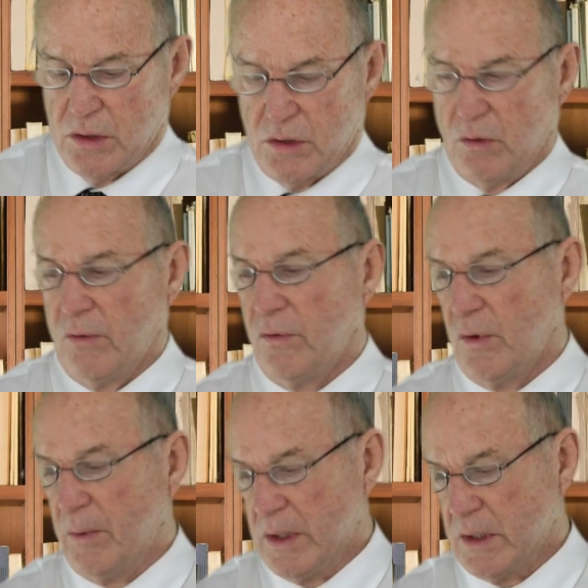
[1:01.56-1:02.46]
So if you
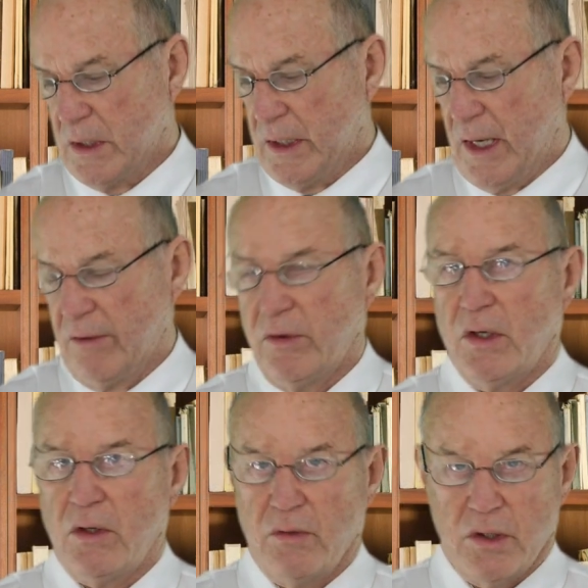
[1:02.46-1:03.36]
basically have an
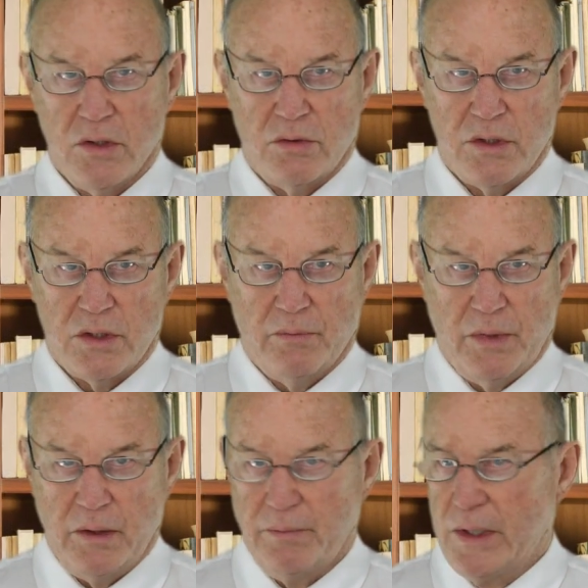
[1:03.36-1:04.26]
acute injury,
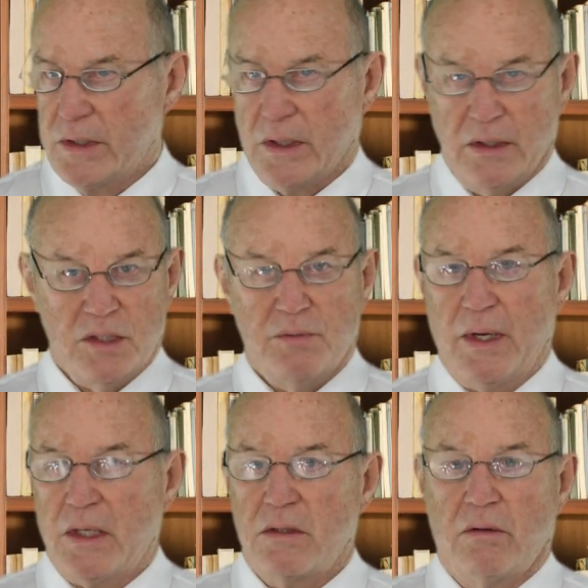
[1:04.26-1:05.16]
somebody basically
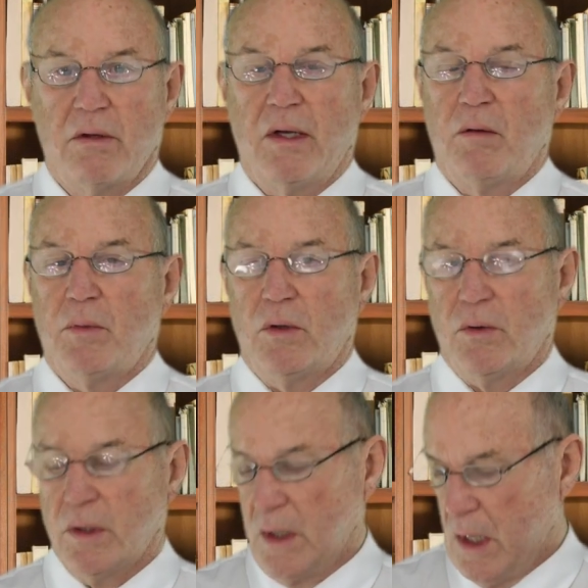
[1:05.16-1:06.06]
smacks their elbow
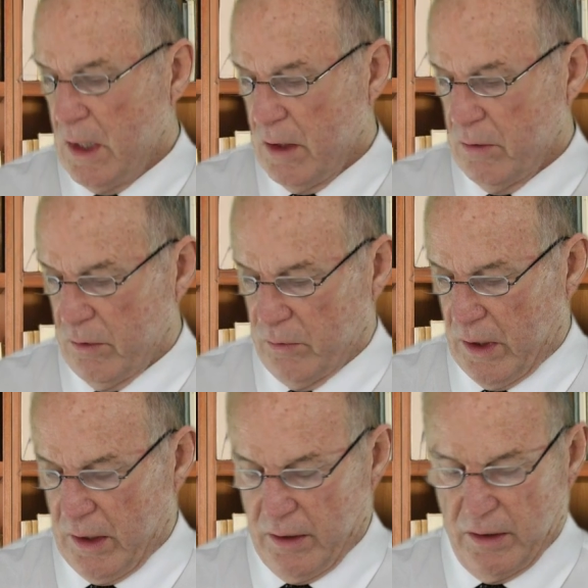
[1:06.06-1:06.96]
or
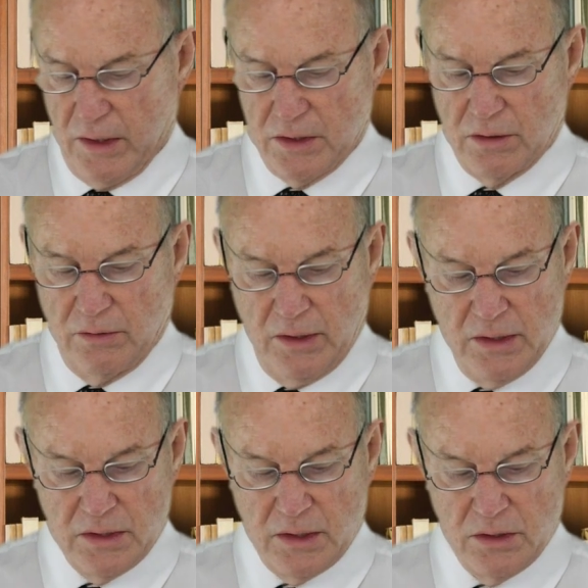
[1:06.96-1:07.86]
hits their knee,
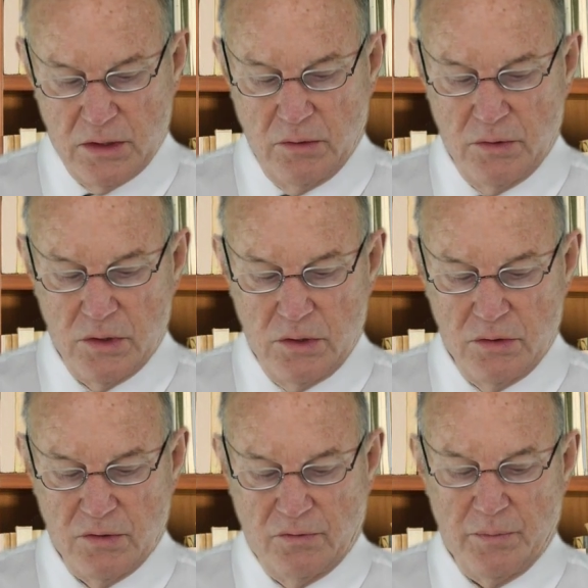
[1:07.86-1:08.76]
essentially, what you do
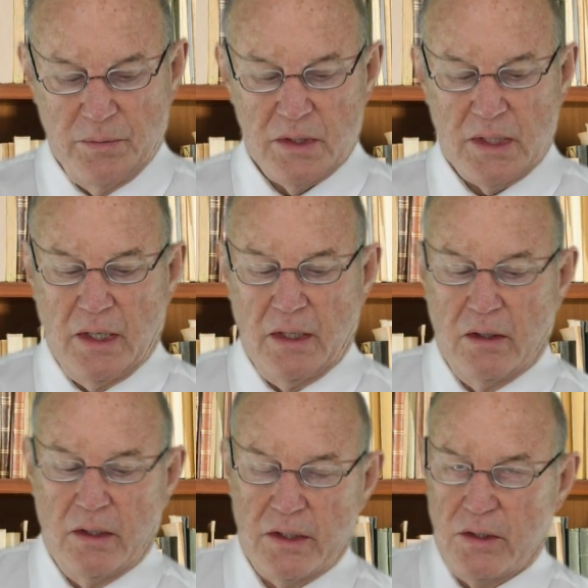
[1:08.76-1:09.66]
is you flip this guy
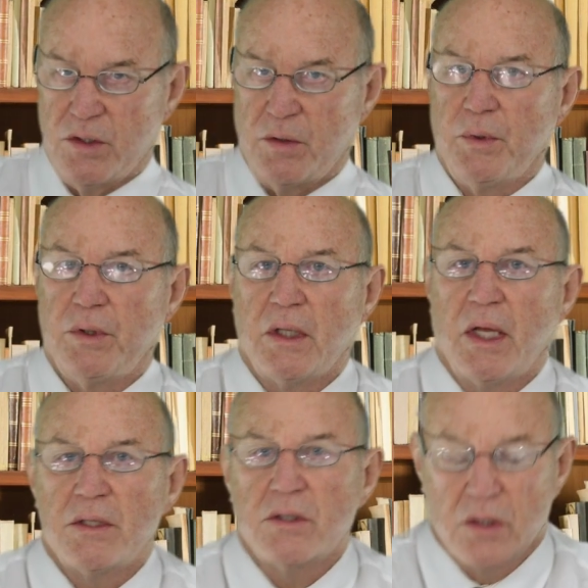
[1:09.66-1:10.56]
on. It tells you to put the
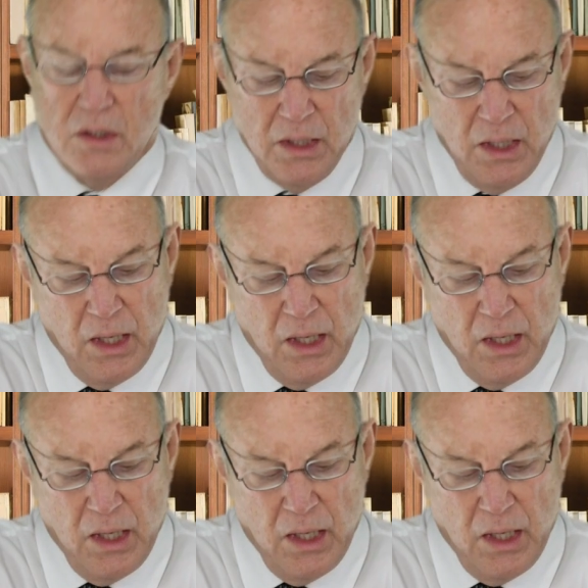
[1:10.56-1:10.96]
glasses on.